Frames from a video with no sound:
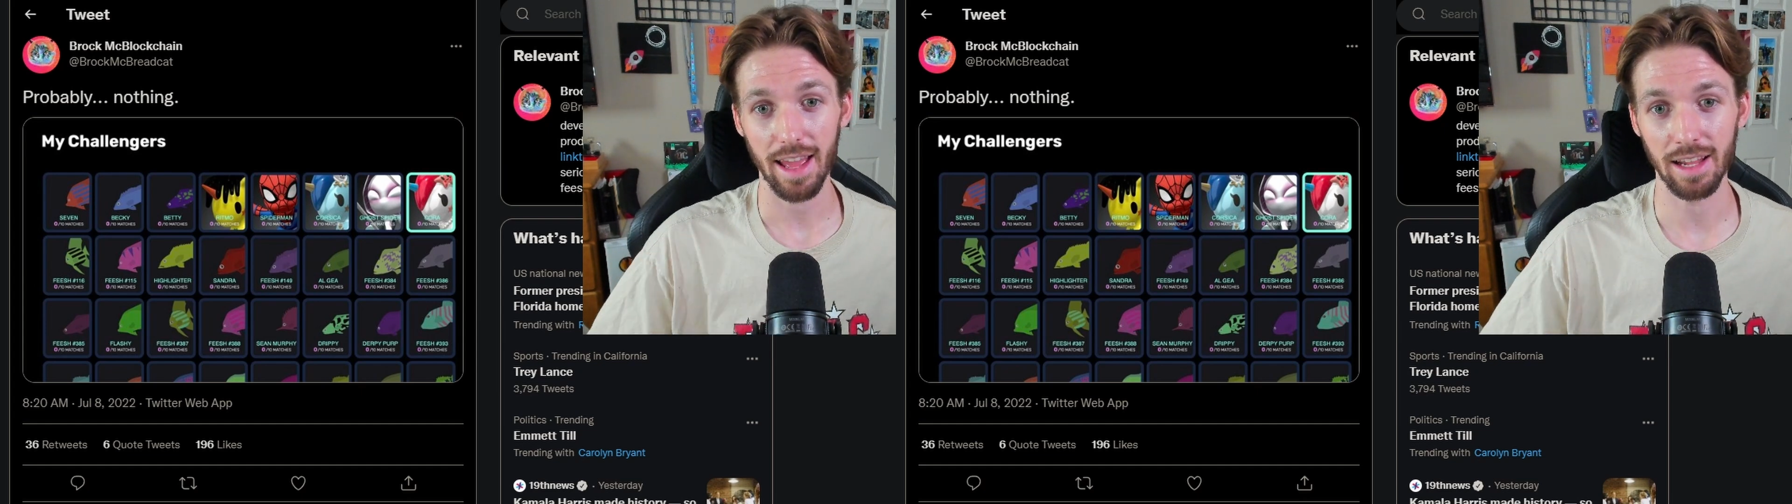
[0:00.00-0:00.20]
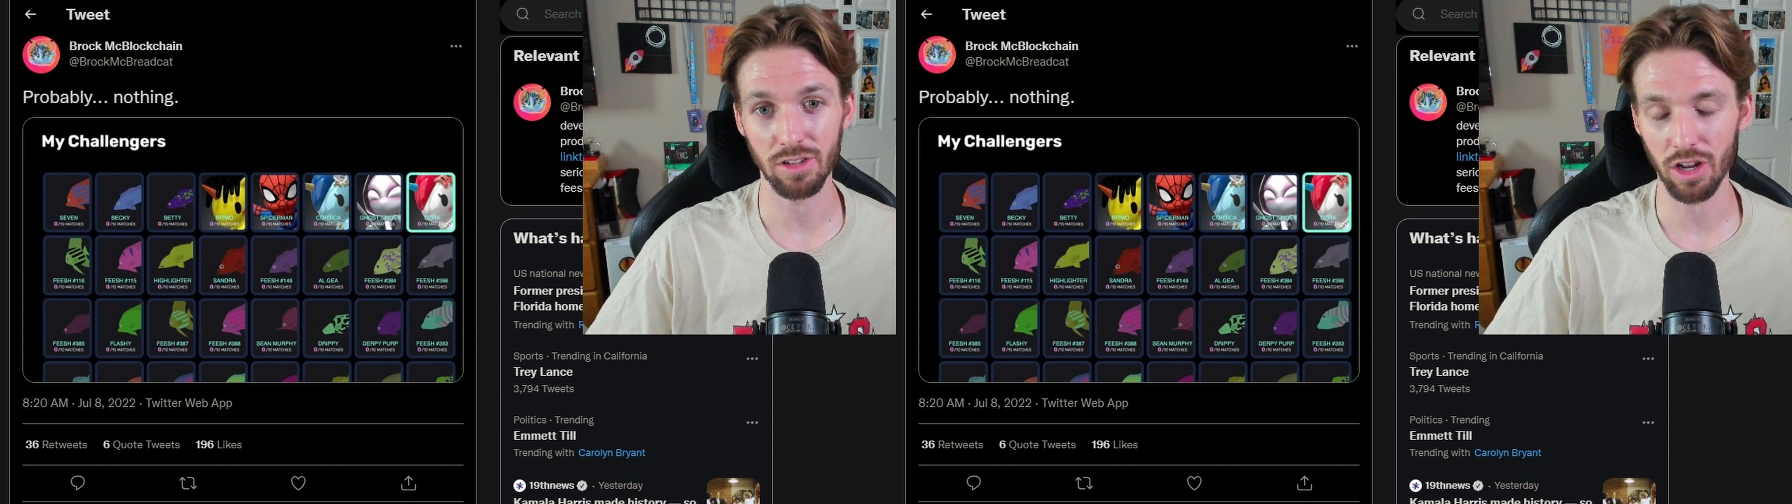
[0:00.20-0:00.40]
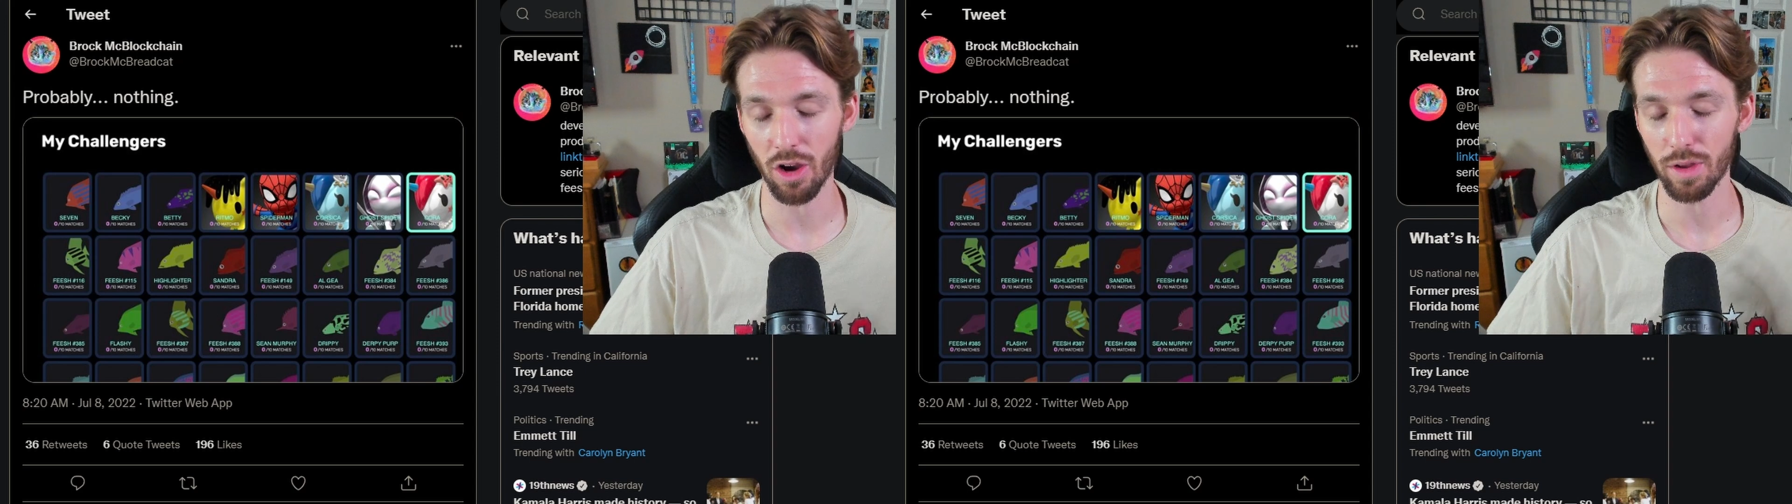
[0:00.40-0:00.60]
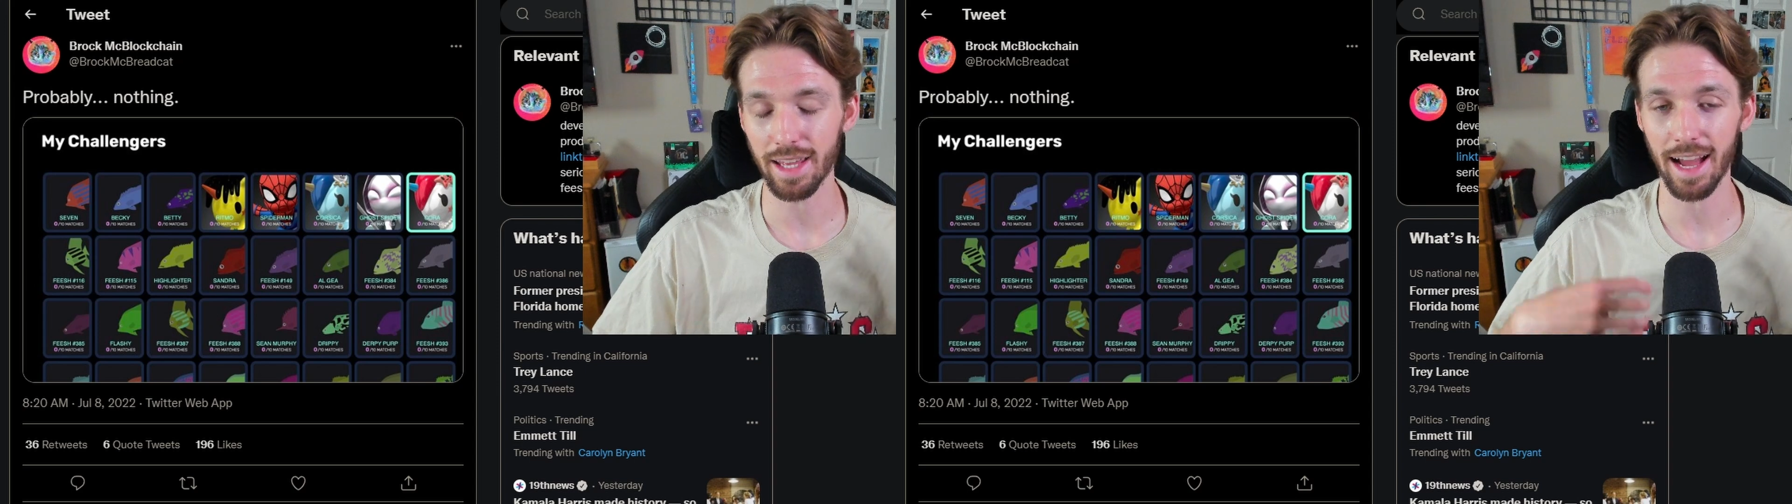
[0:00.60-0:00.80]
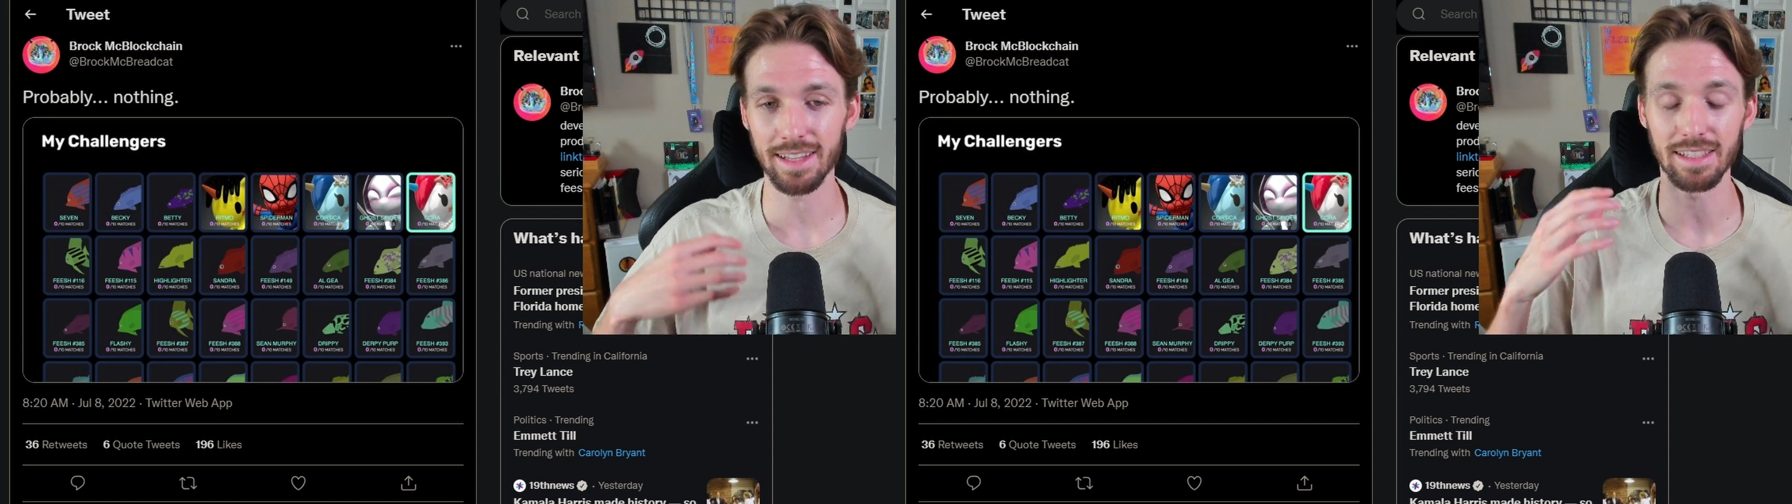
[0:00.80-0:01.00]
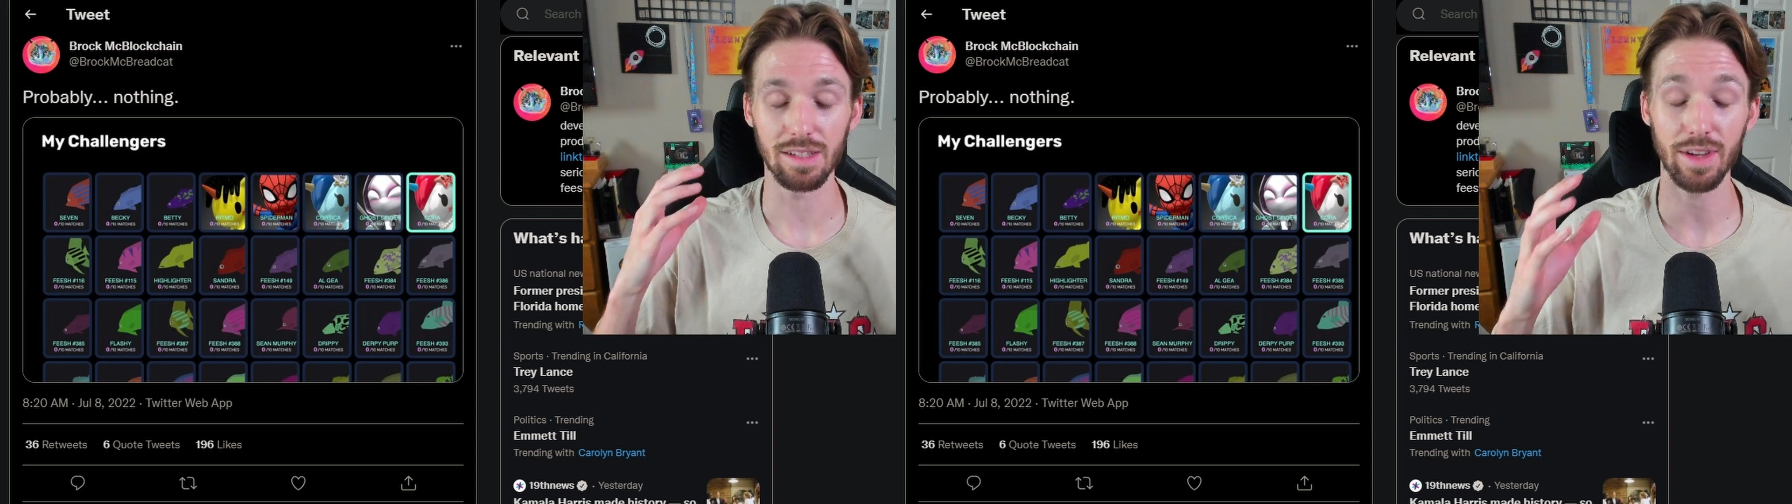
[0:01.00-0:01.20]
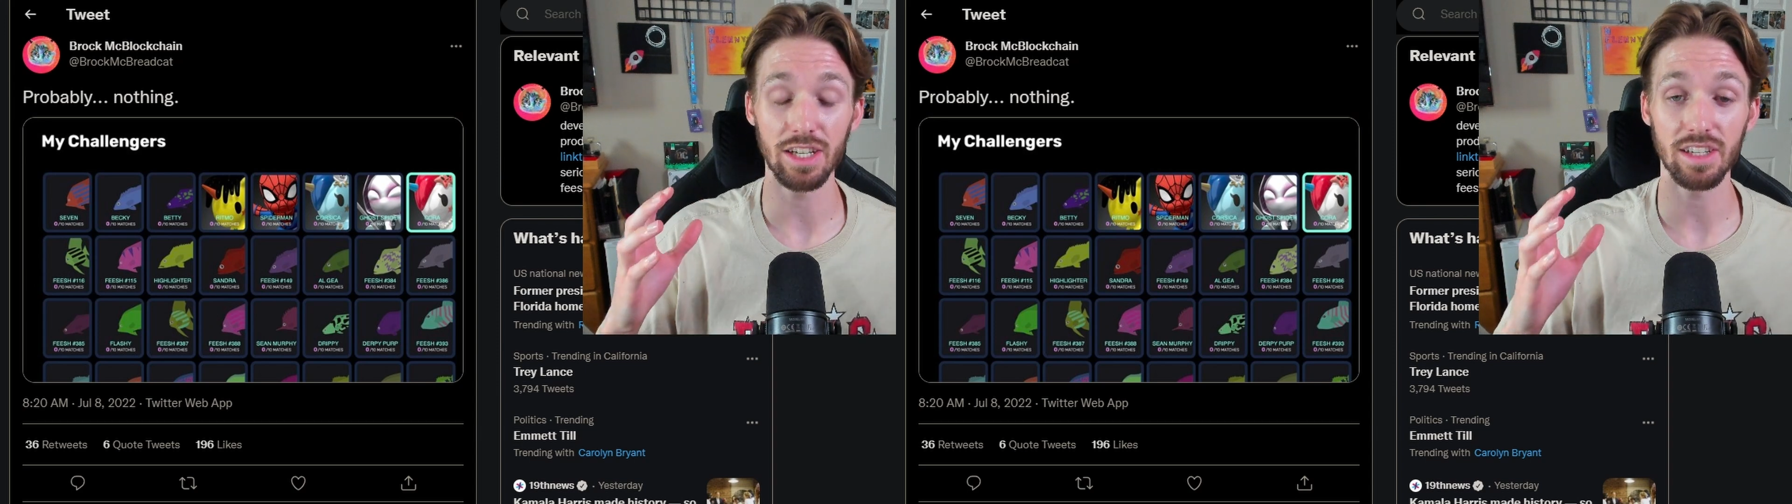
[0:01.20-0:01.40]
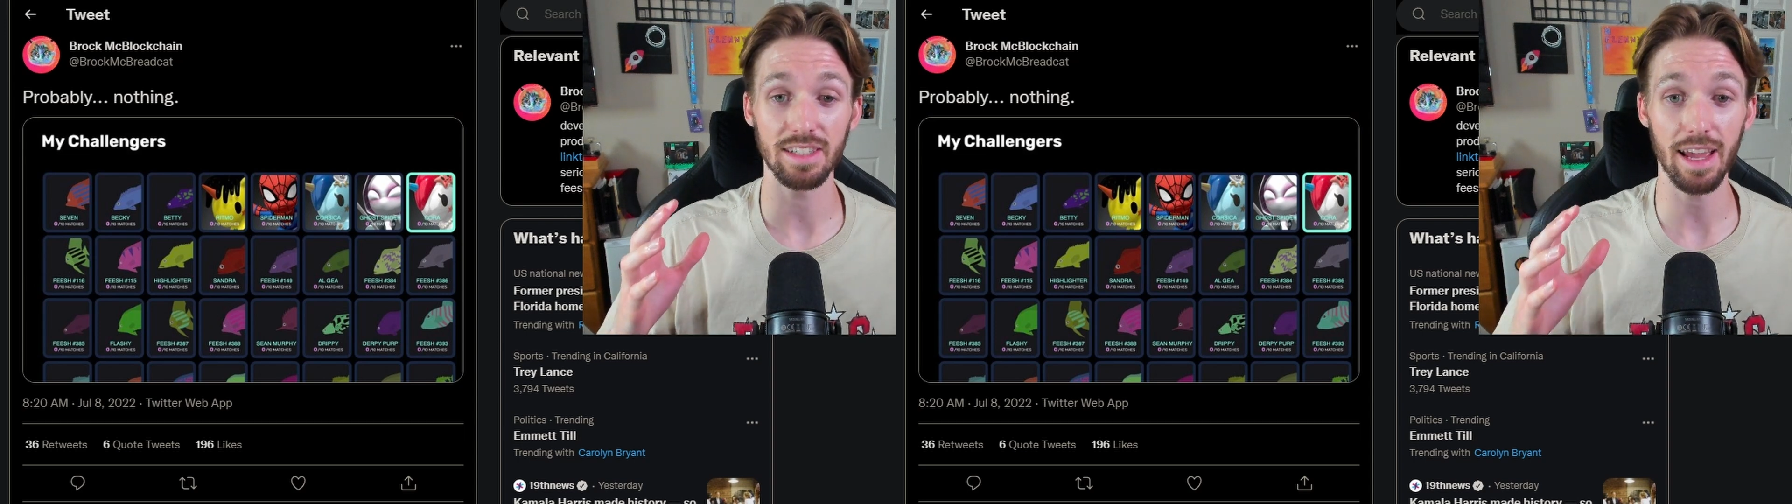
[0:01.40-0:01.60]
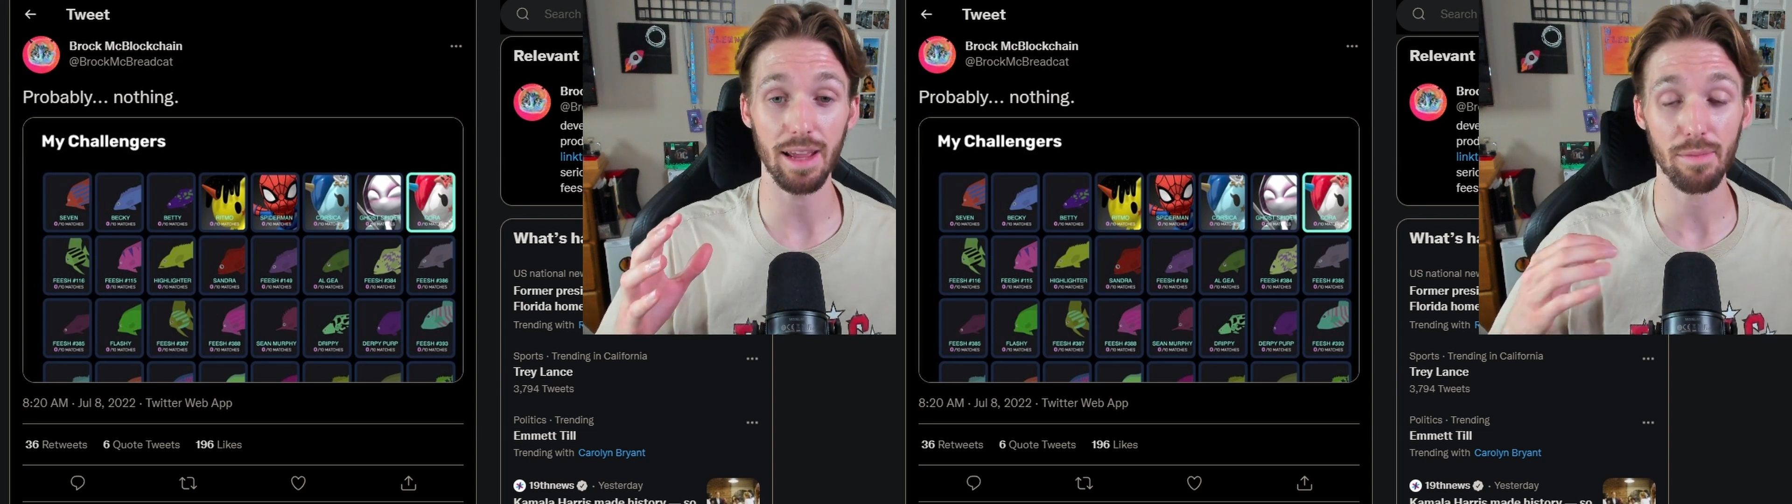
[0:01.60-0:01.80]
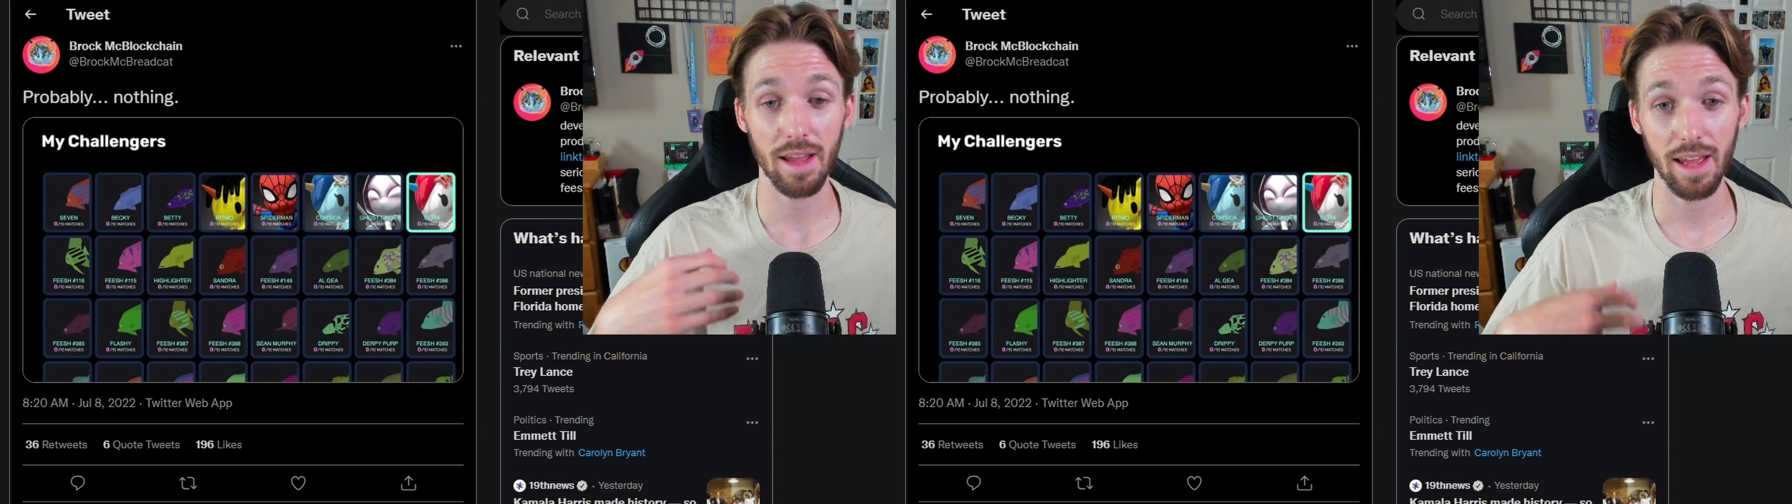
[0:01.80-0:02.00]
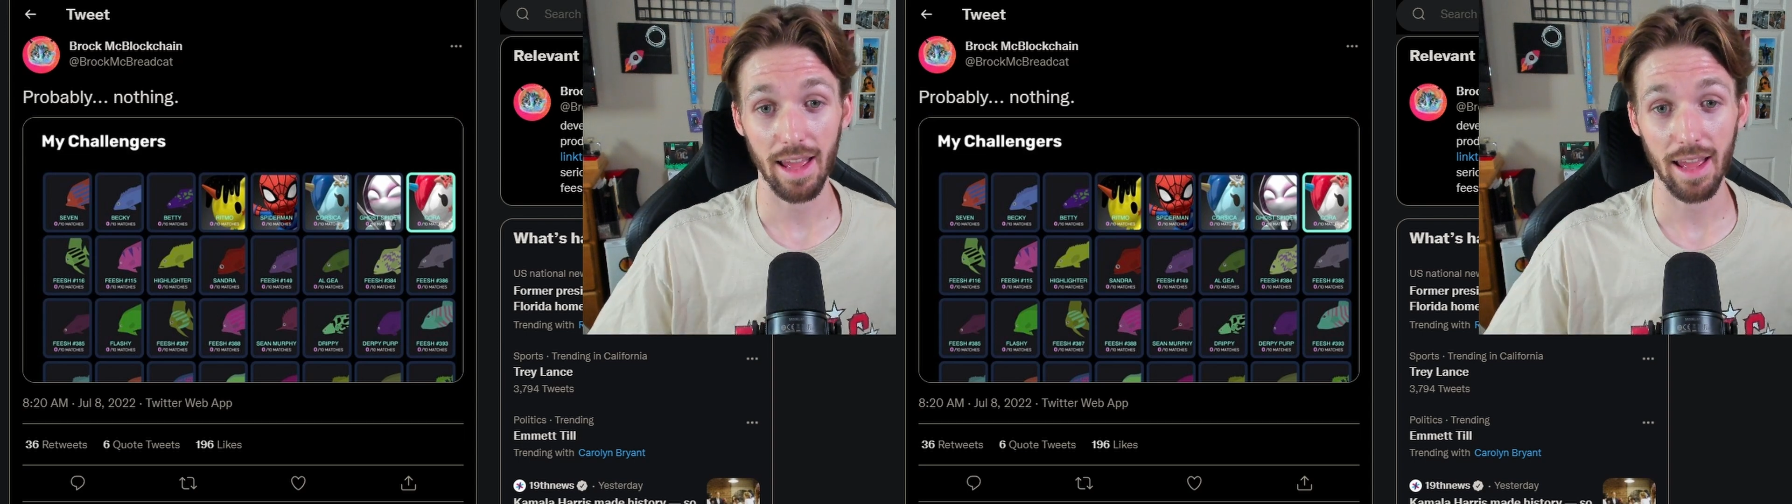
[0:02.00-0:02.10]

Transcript: And he has his Fiches game,